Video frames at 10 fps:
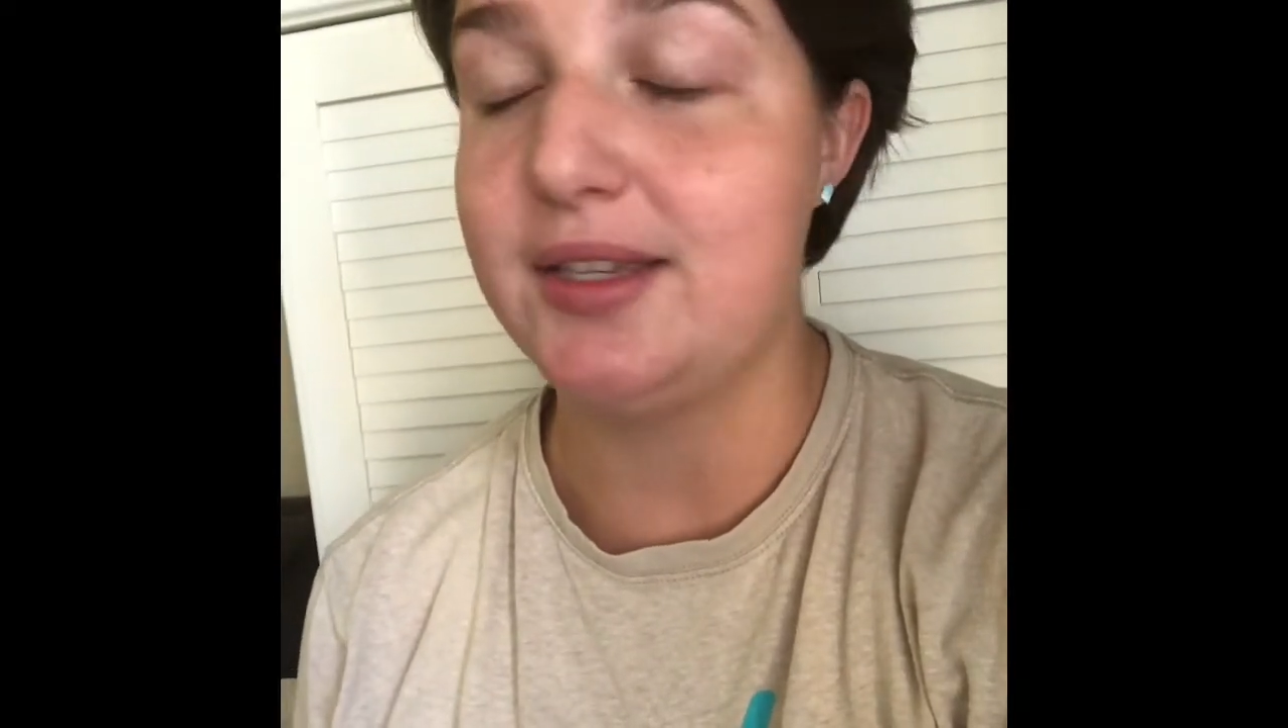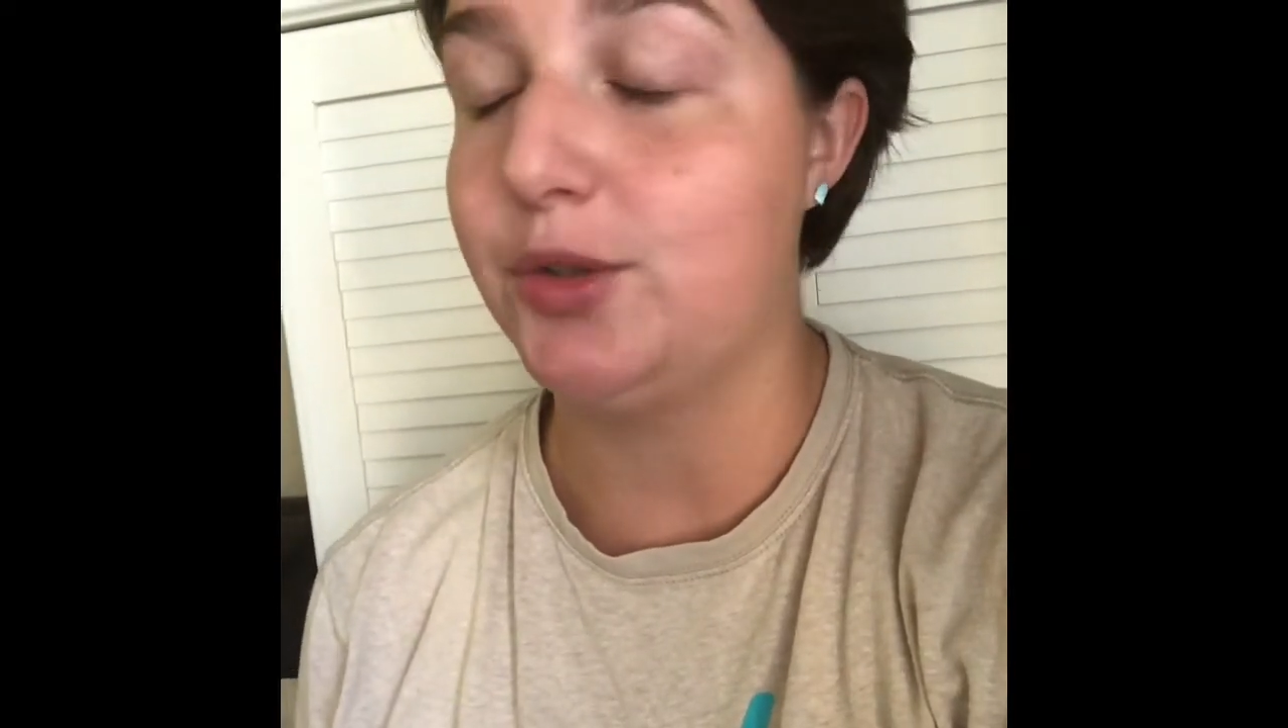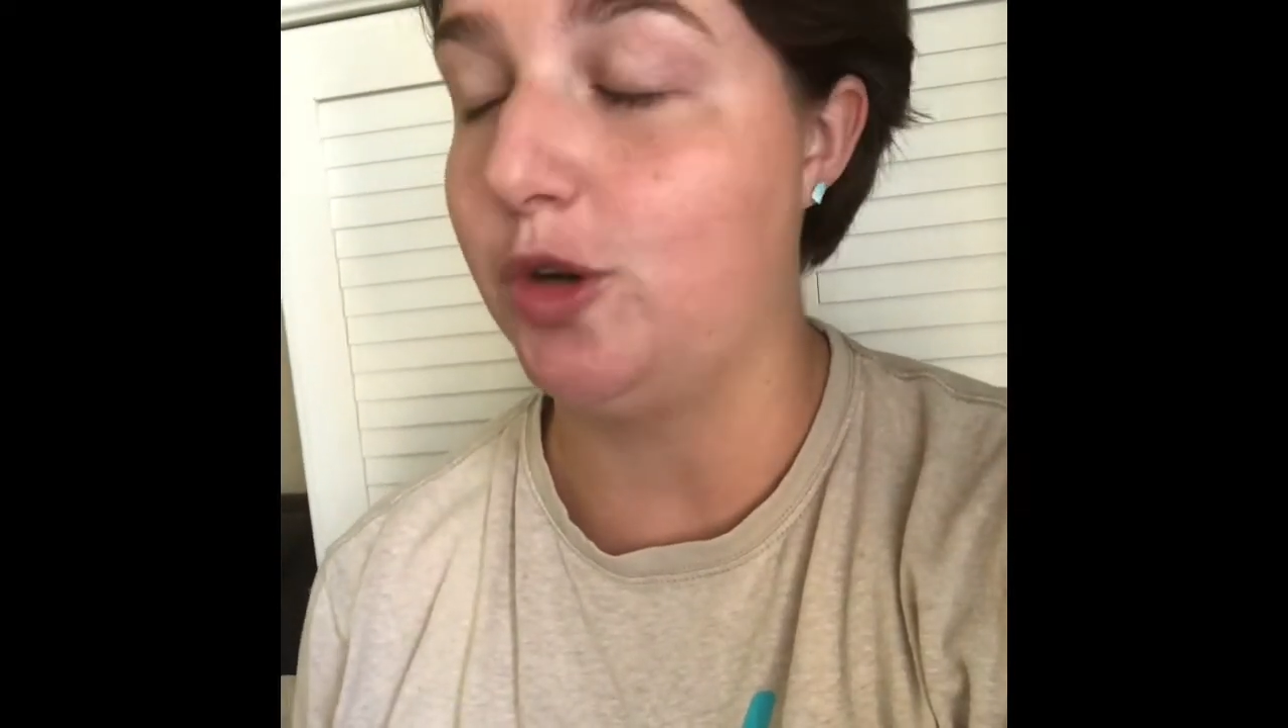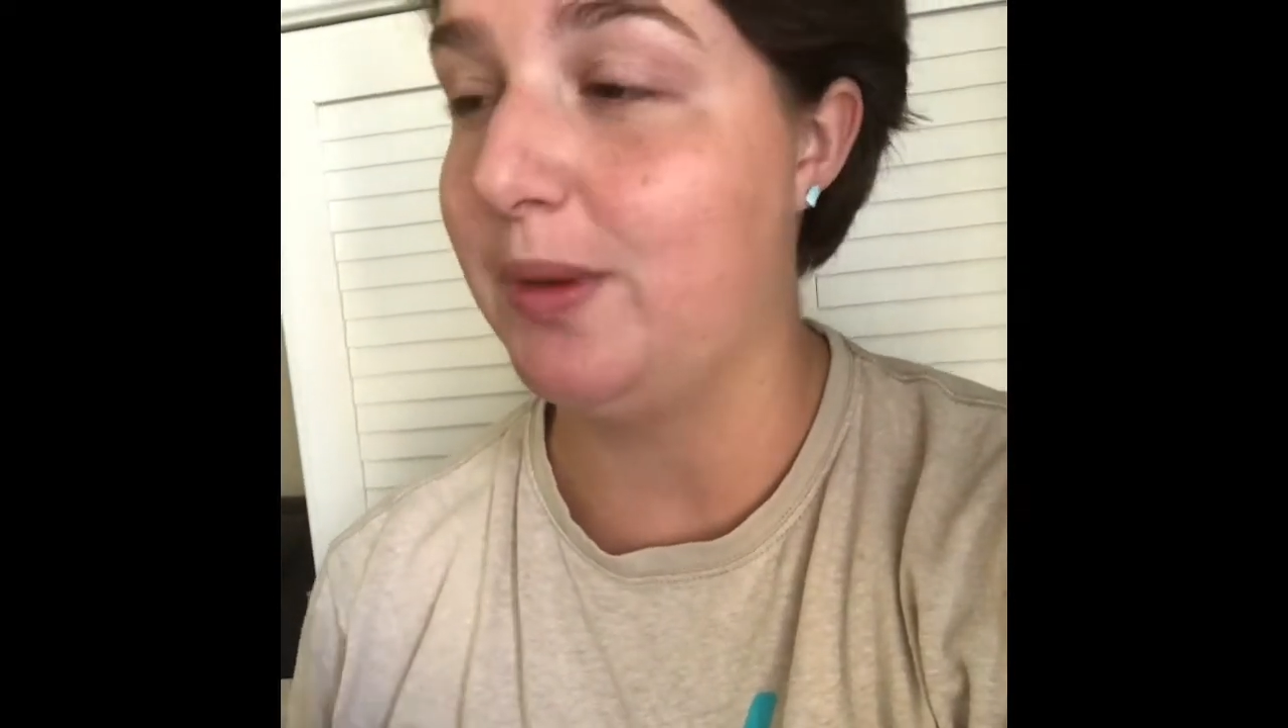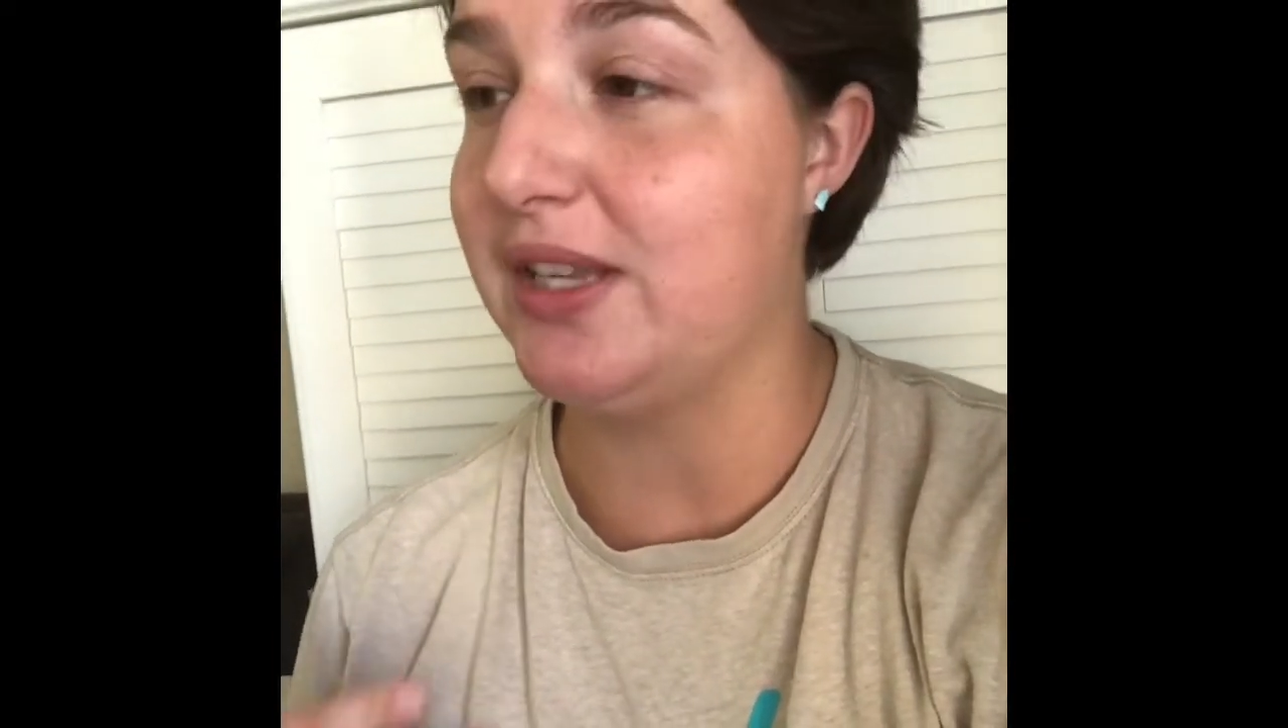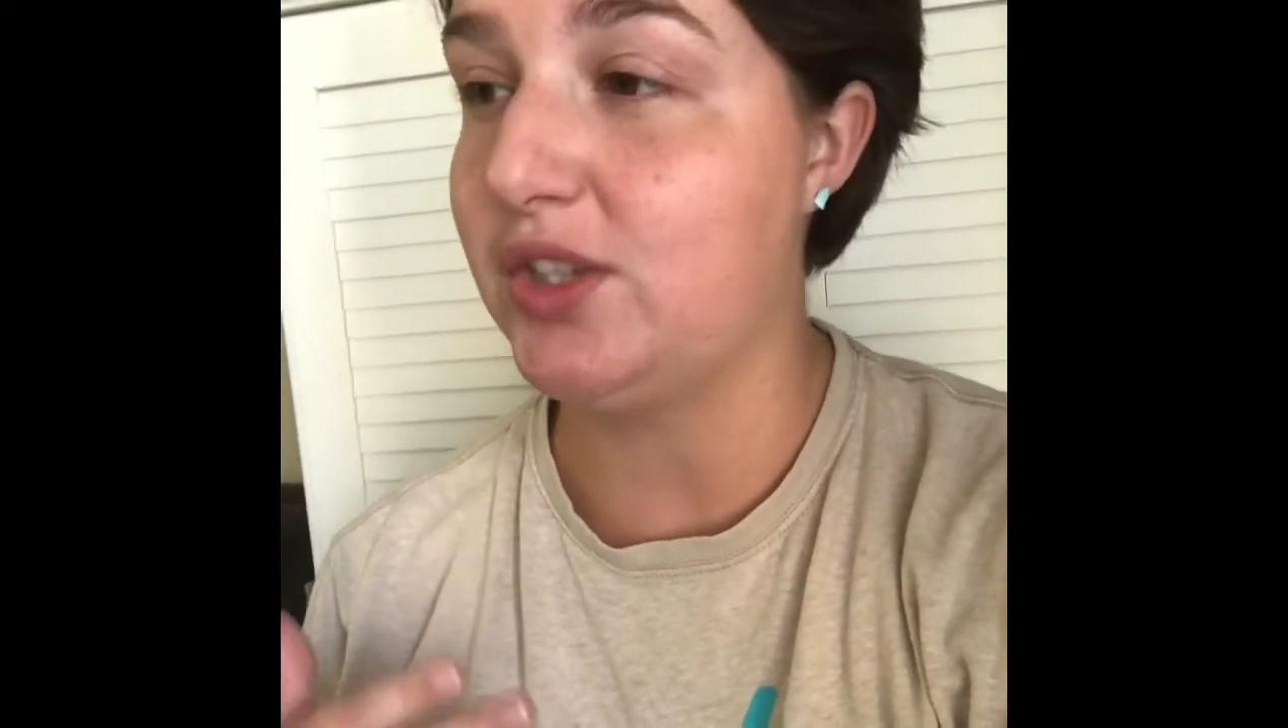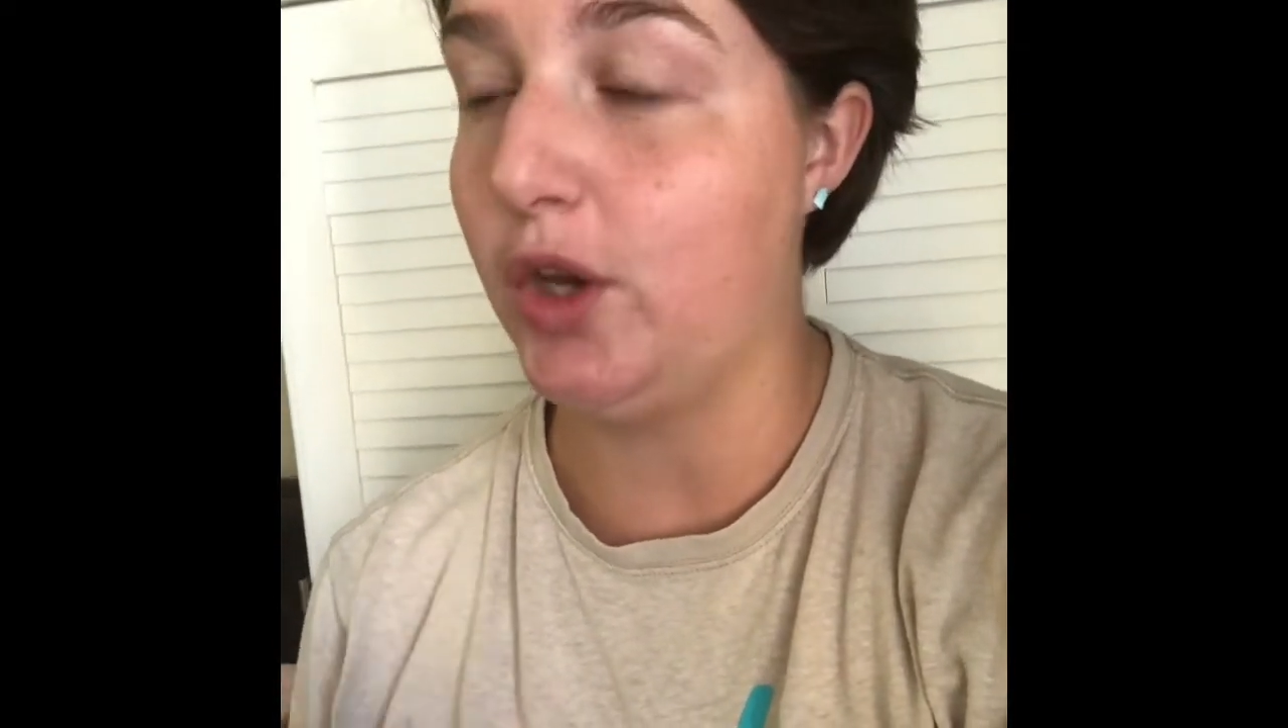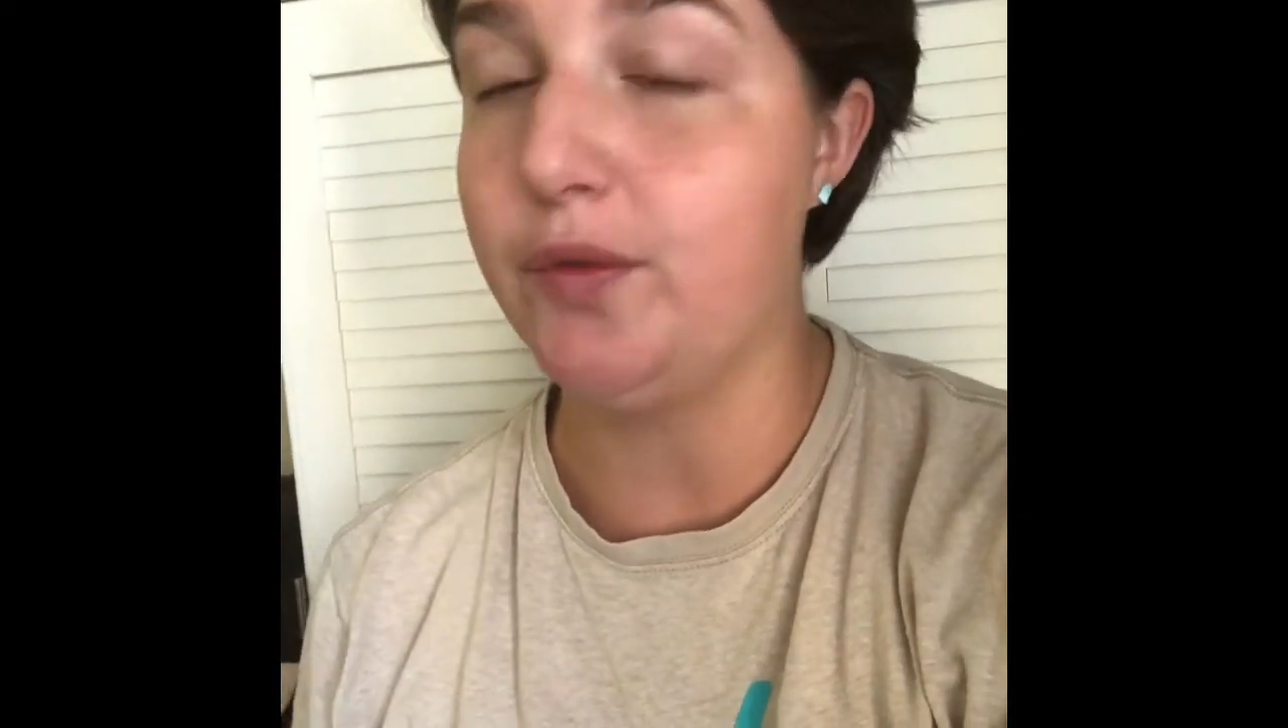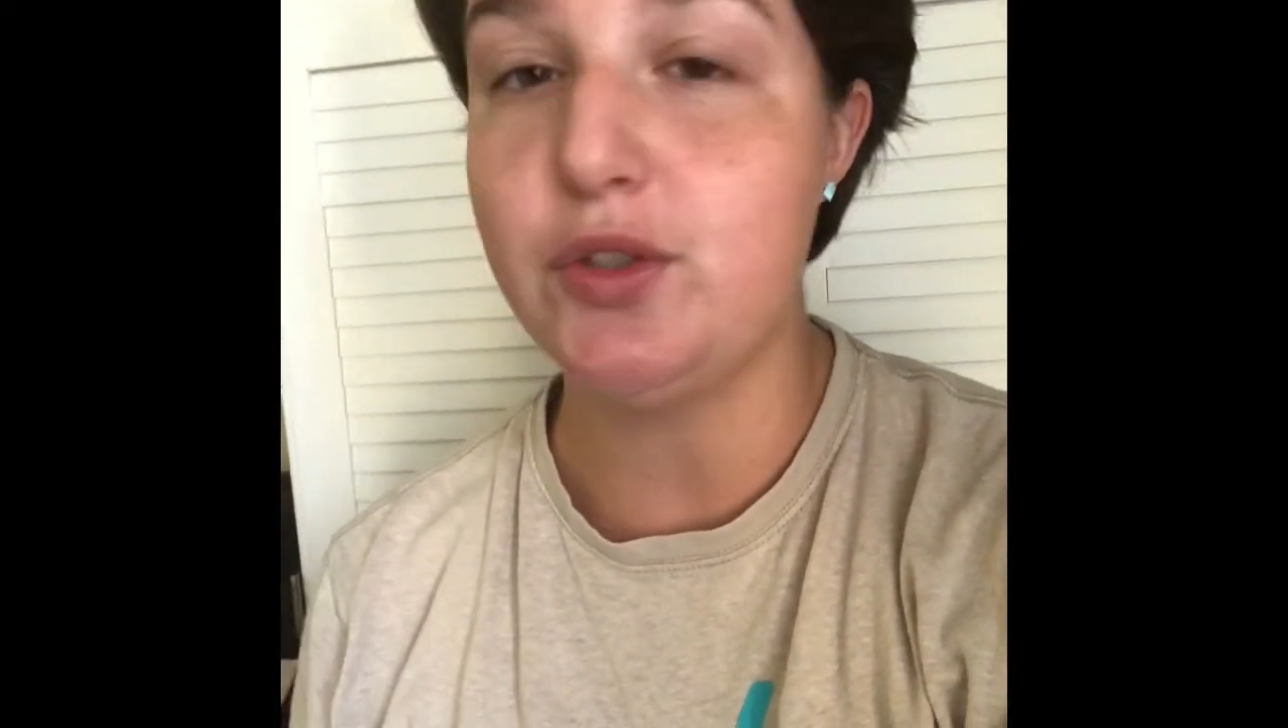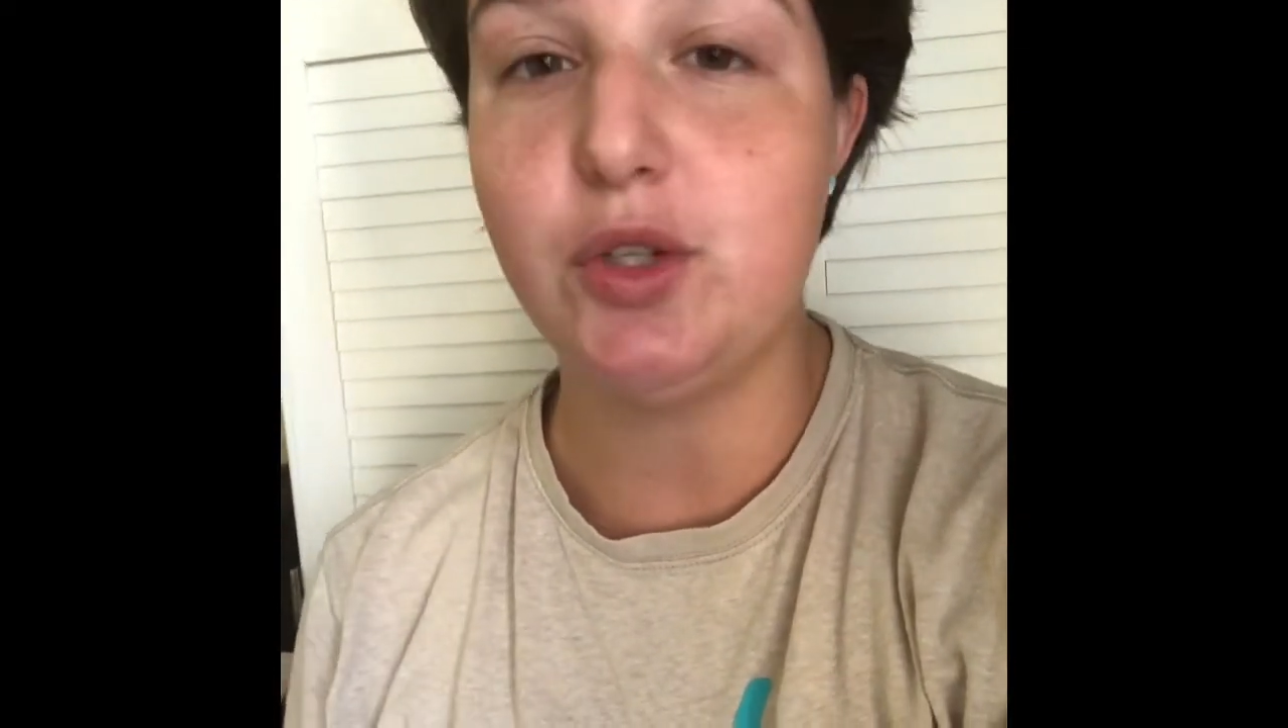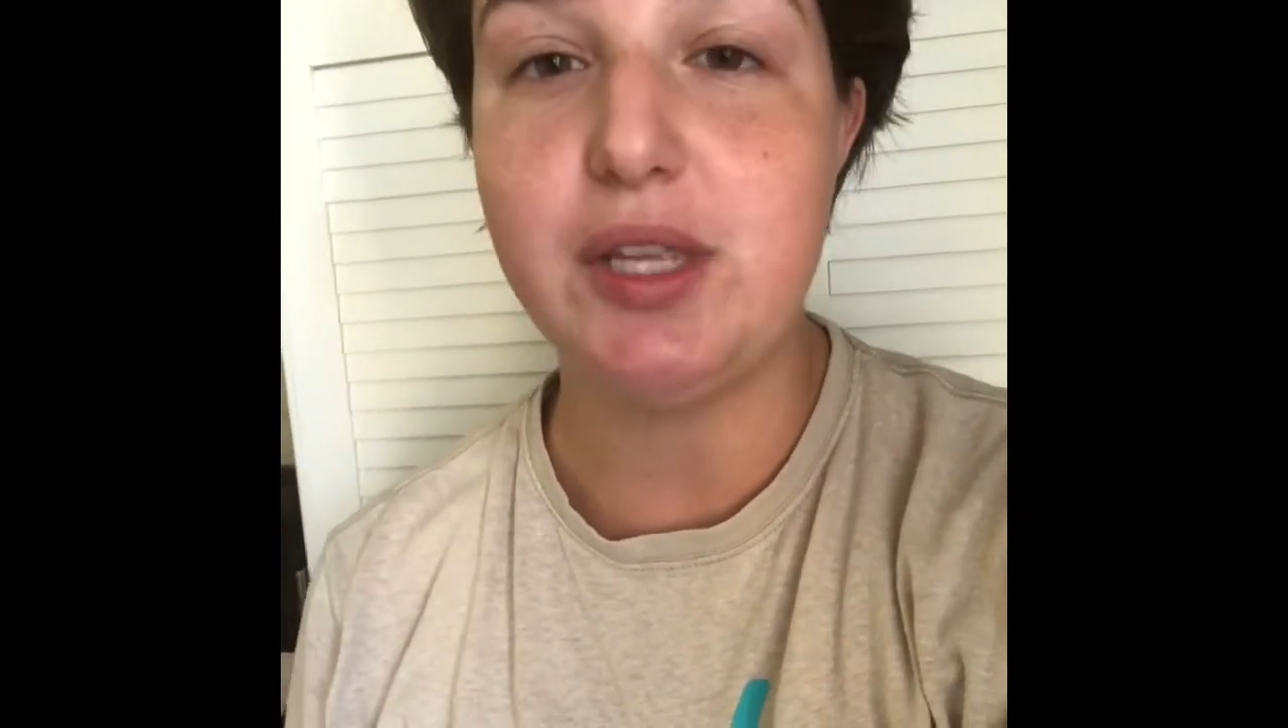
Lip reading: throw myself into